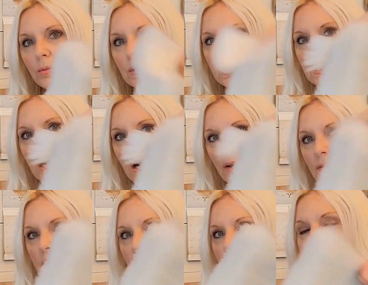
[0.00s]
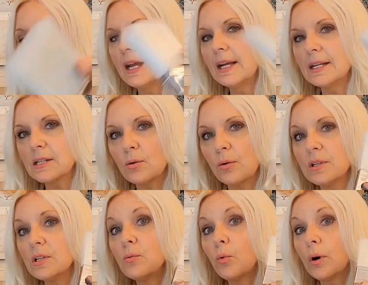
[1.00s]
really soft, and it's going
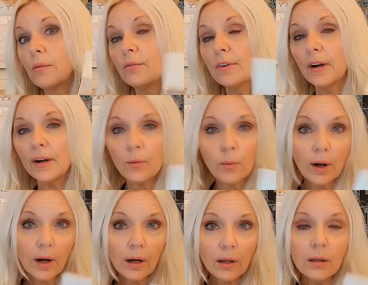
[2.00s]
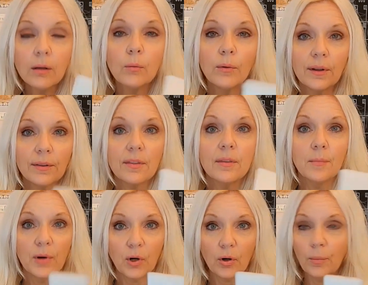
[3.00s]
to work very well with the
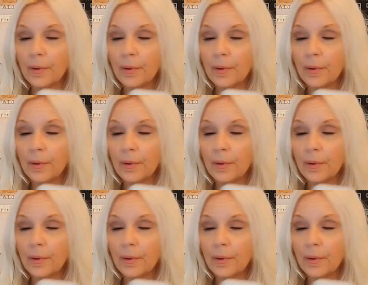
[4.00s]
Miracle